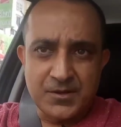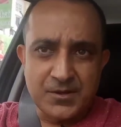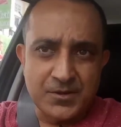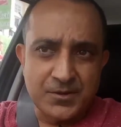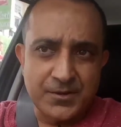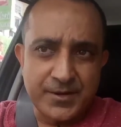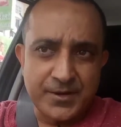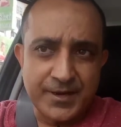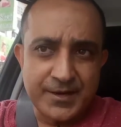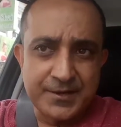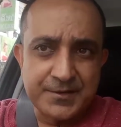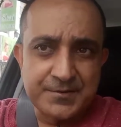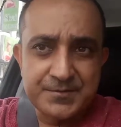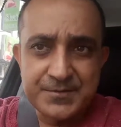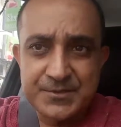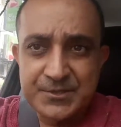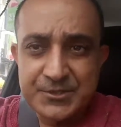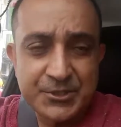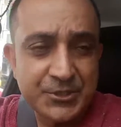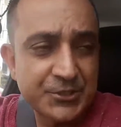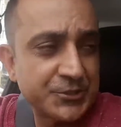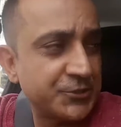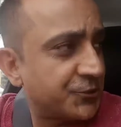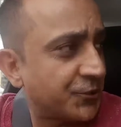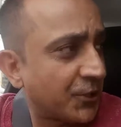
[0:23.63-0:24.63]
Alright,
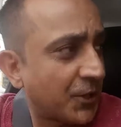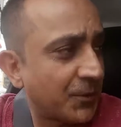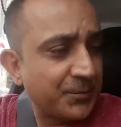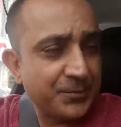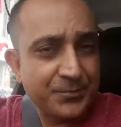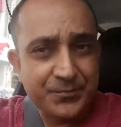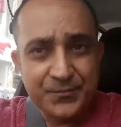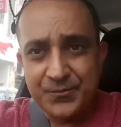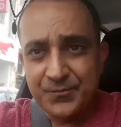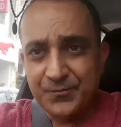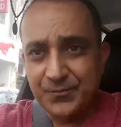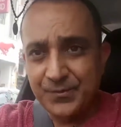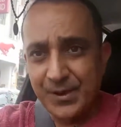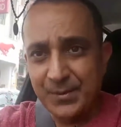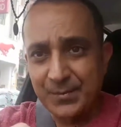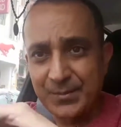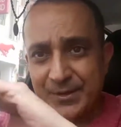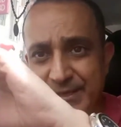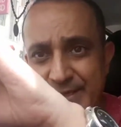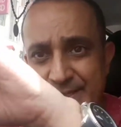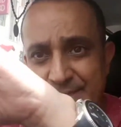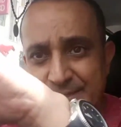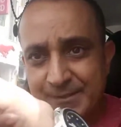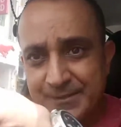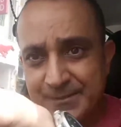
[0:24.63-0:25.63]
just dropped
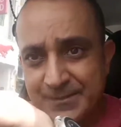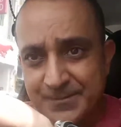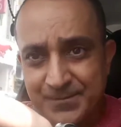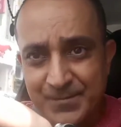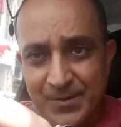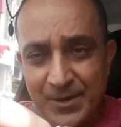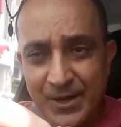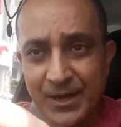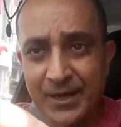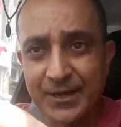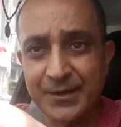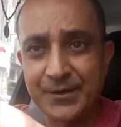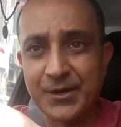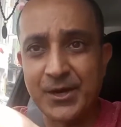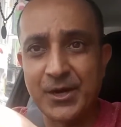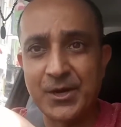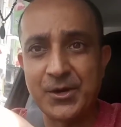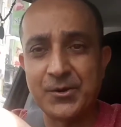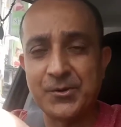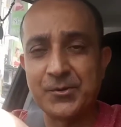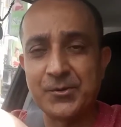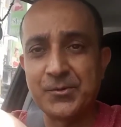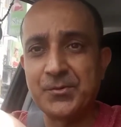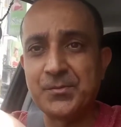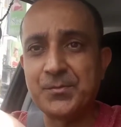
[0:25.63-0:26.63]
family here and
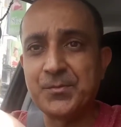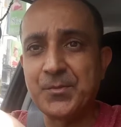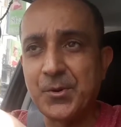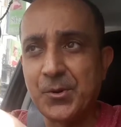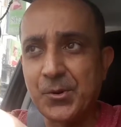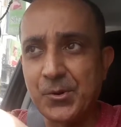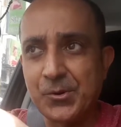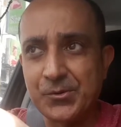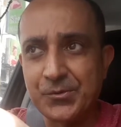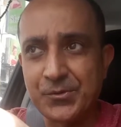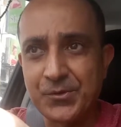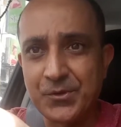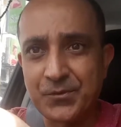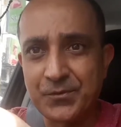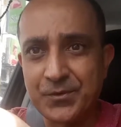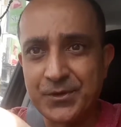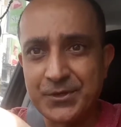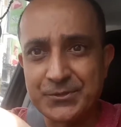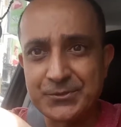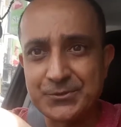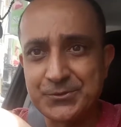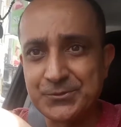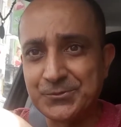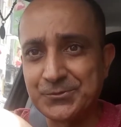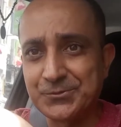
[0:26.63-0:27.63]
now on the way
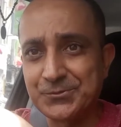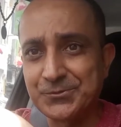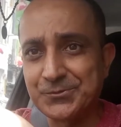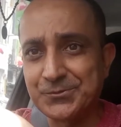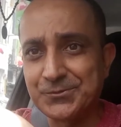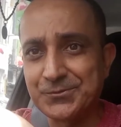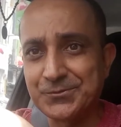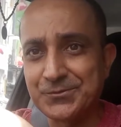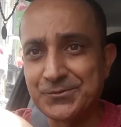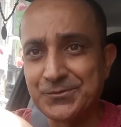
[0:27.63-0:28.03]
to